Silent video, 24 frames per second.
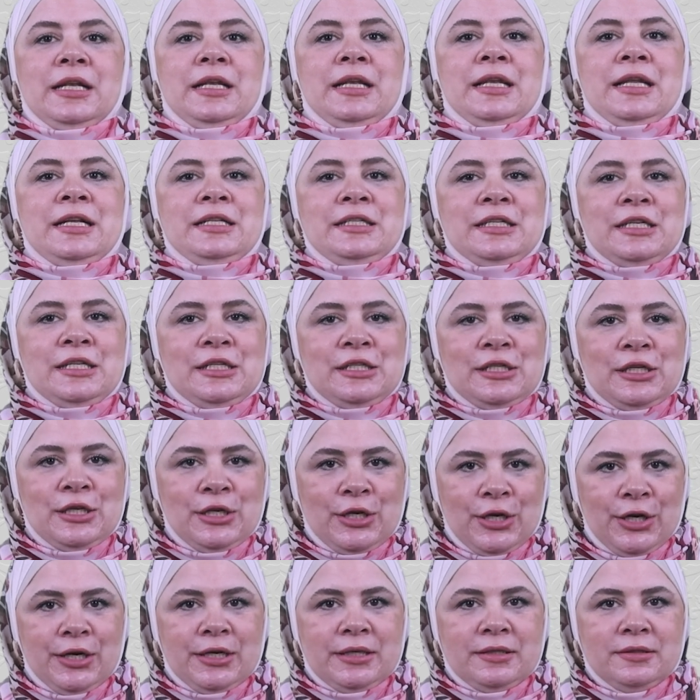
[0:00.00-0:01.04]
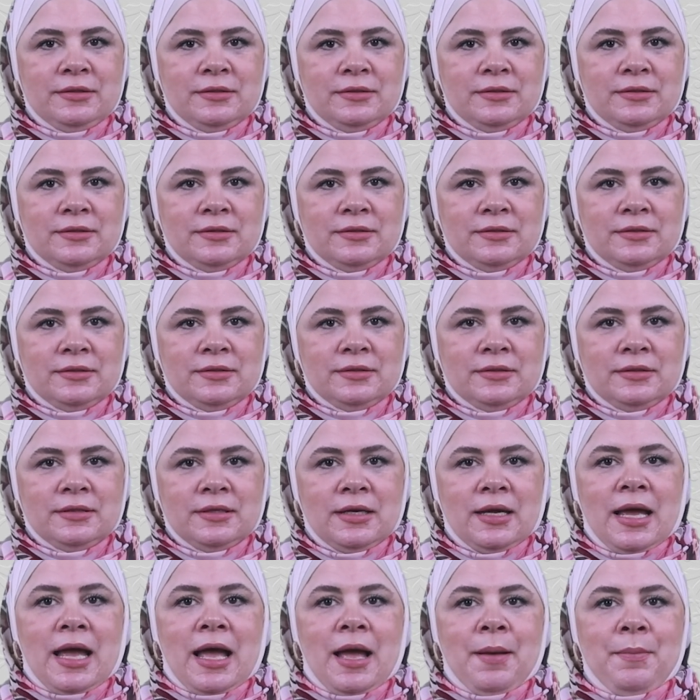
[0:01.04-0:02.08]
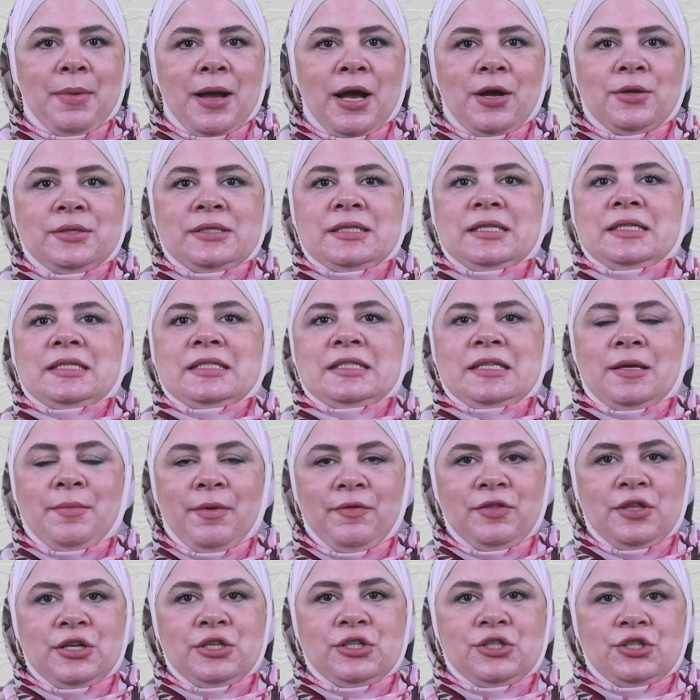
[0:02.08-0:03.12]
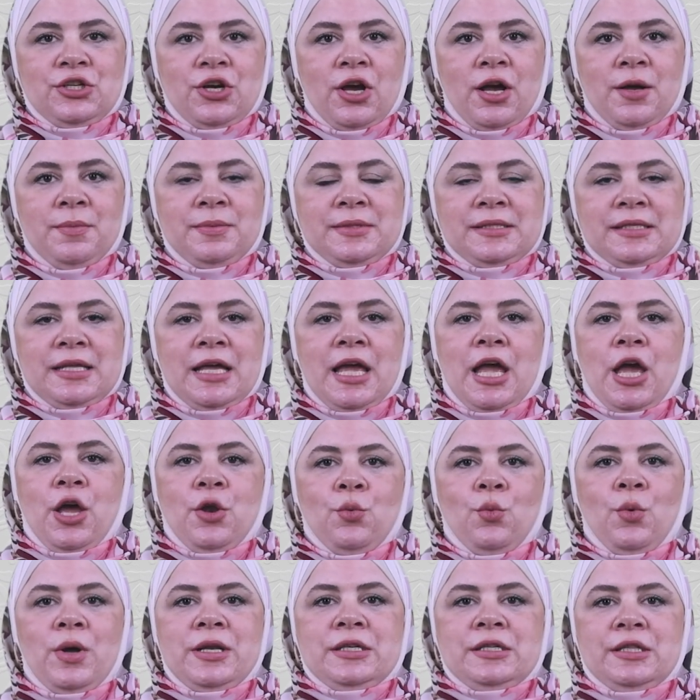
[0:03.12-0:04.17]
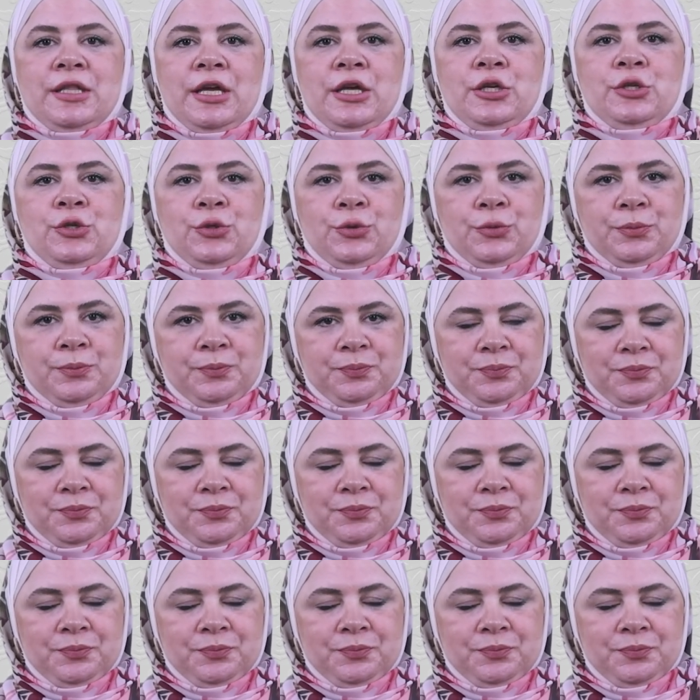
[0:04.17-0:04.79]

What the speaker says: Let us learn about some of these jobs and what they do.